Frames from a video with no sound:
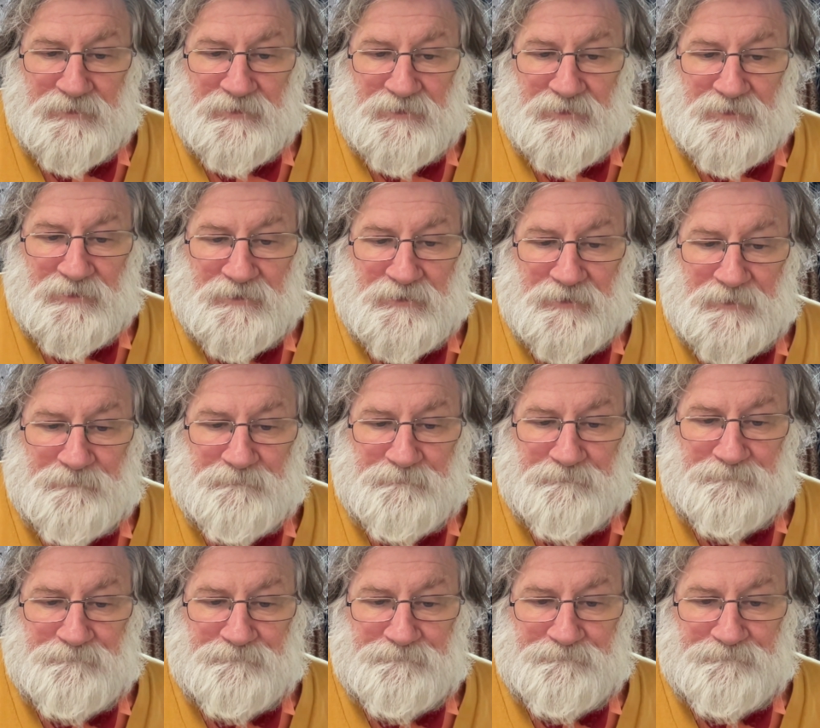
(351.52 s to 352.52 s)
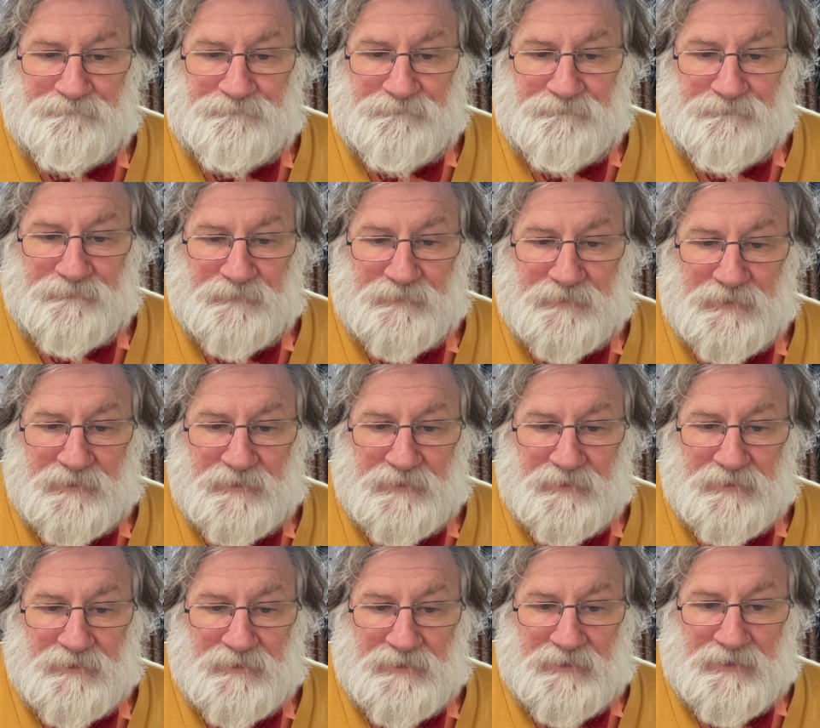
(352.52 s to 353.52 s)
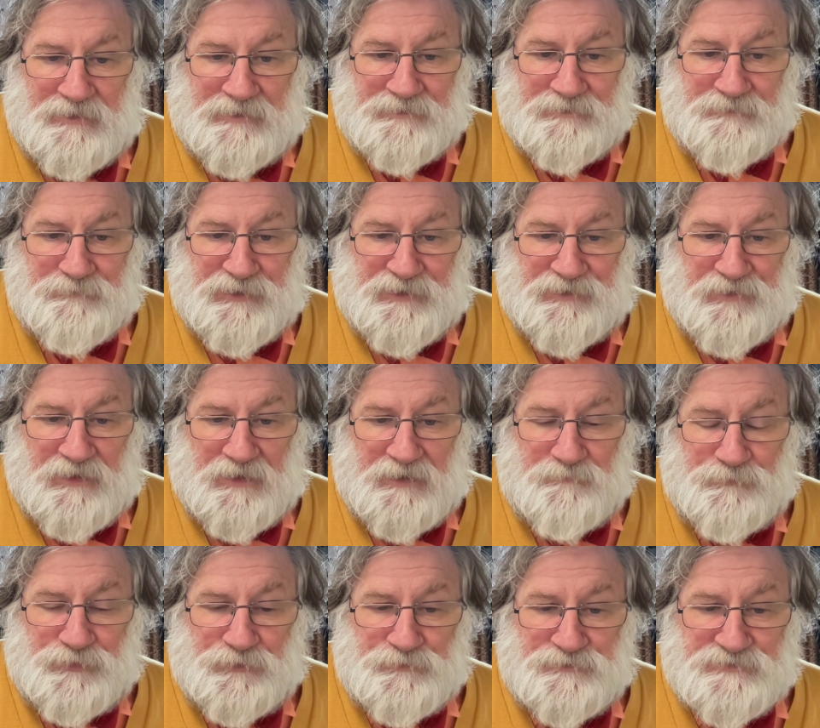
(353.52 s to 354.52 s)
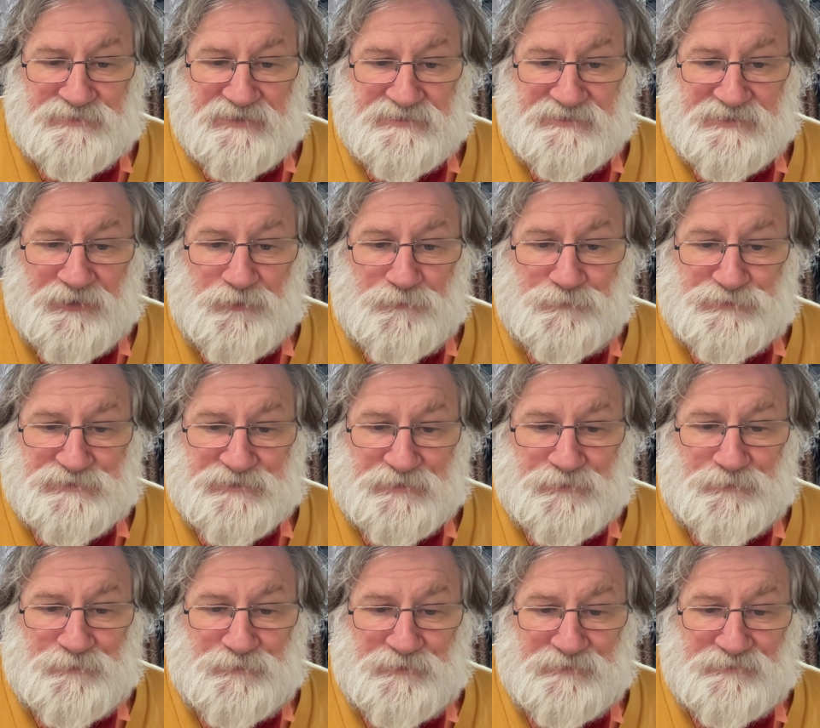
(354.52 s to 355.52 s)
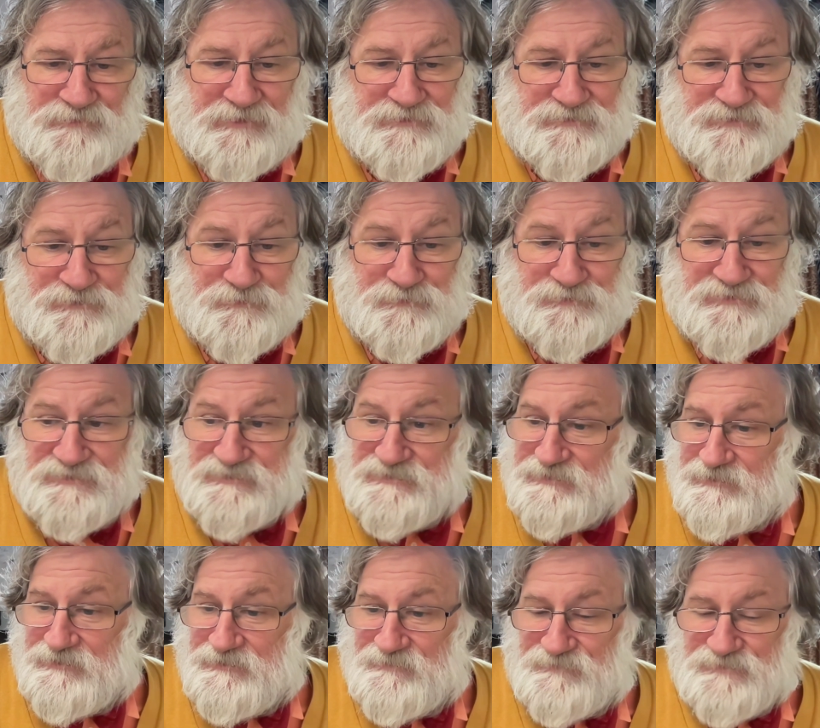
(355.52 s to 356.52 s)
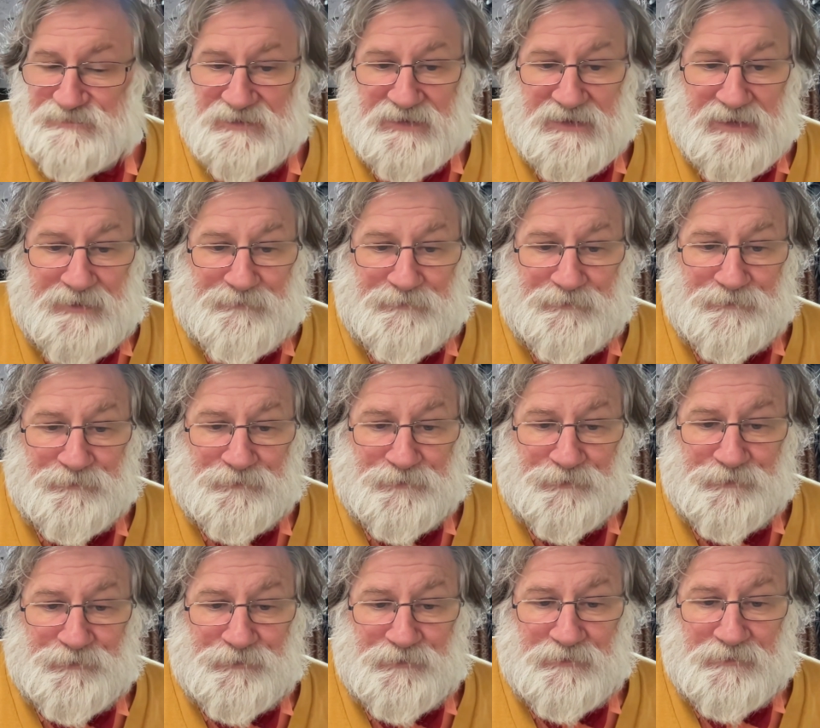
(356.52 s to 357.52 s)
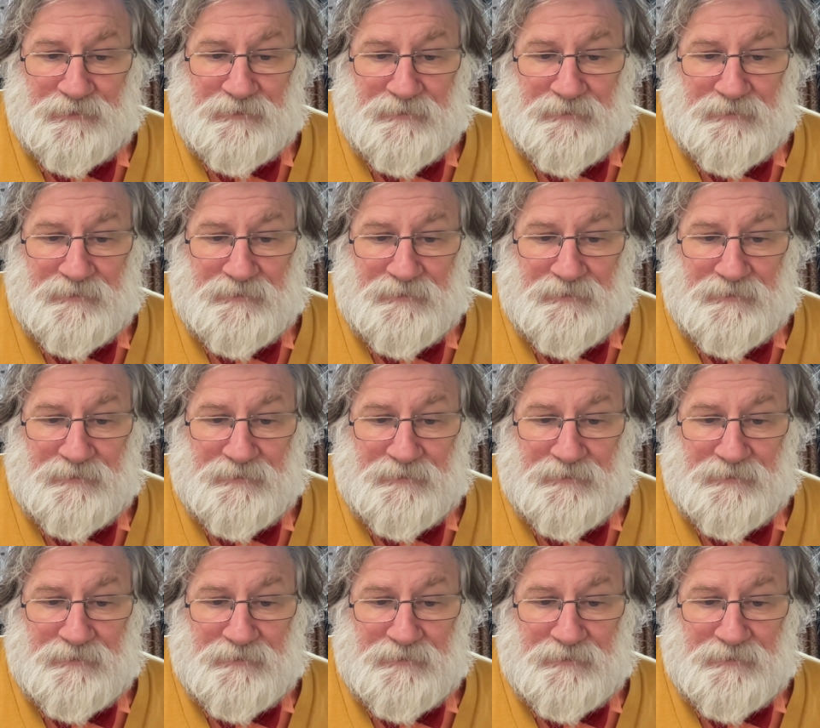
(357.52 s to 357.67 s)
And Midnight Blue says, hope so. They don't deserve to carry on.